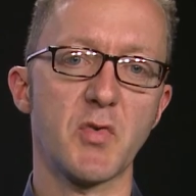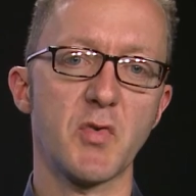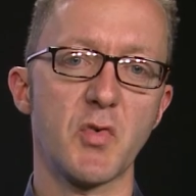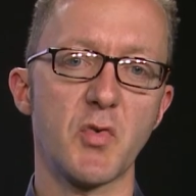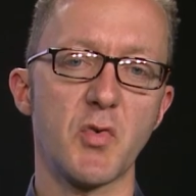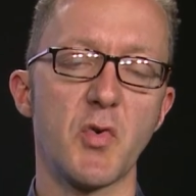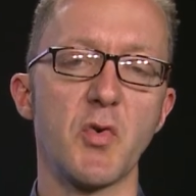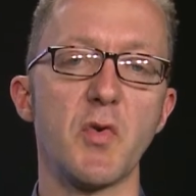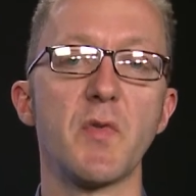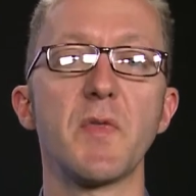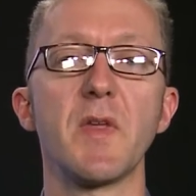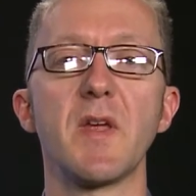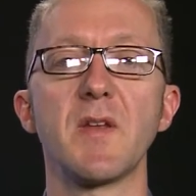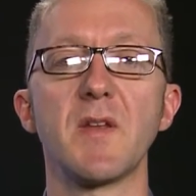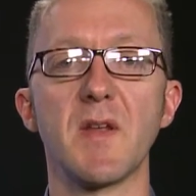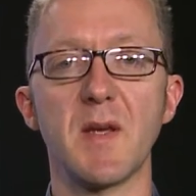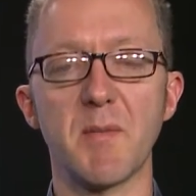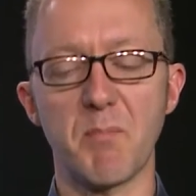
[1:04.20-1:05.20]
occur,
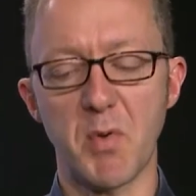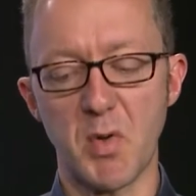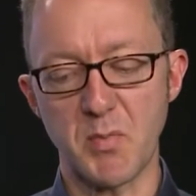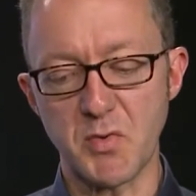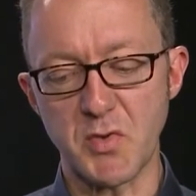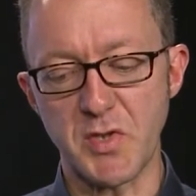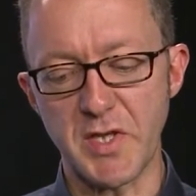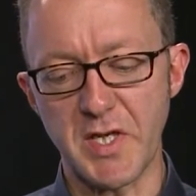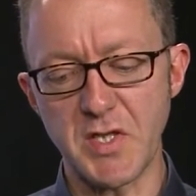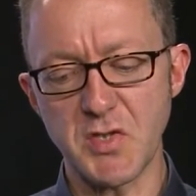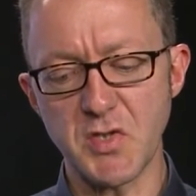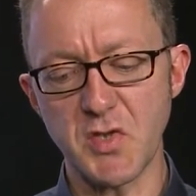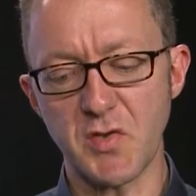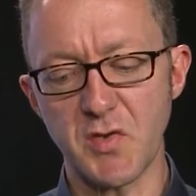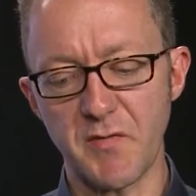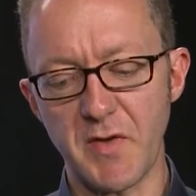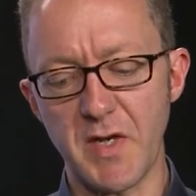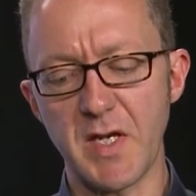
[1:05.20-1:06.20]
that
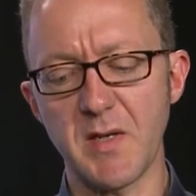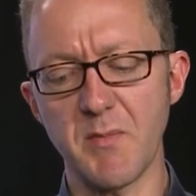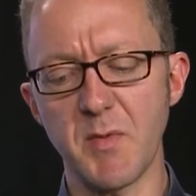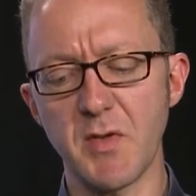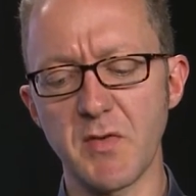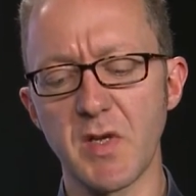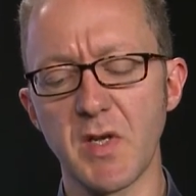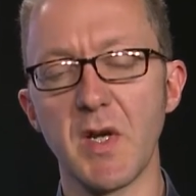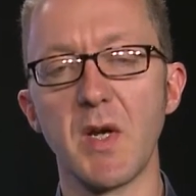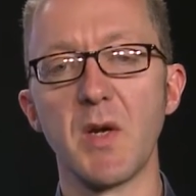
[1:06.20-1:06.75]
populations of animals